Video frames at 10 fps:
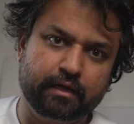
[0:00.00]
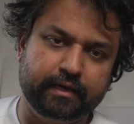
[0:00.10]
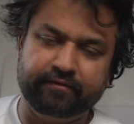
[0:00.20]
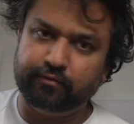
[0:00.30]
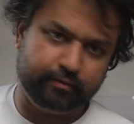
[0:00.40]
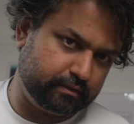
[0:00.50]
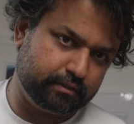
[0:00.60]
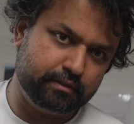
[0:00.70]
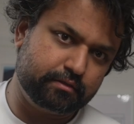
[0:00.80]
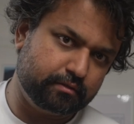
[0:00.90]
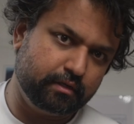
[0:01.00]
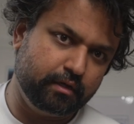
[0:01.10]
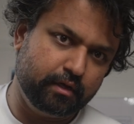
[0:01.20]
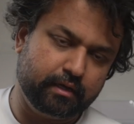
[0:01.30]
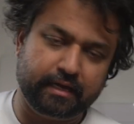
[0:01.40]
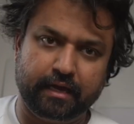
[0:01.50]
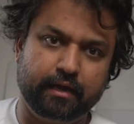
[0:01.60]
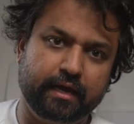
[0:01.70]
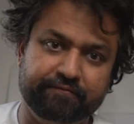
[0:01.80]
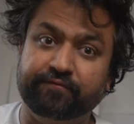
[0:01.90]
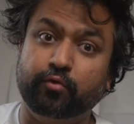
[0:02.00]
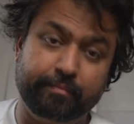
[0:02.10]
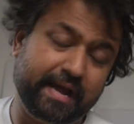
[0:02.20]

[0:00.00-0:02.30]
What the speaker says: influencers get M4